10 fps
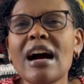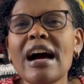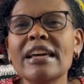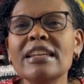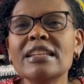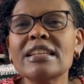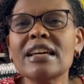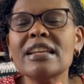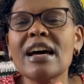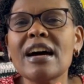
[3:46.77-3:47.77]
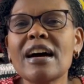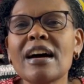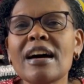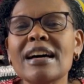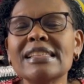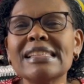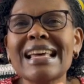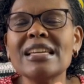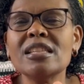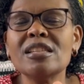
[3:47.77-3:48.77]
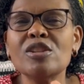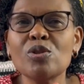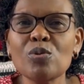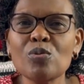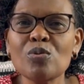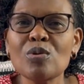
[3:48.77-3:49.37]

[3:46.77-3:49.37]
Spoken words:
I knitted a size 2,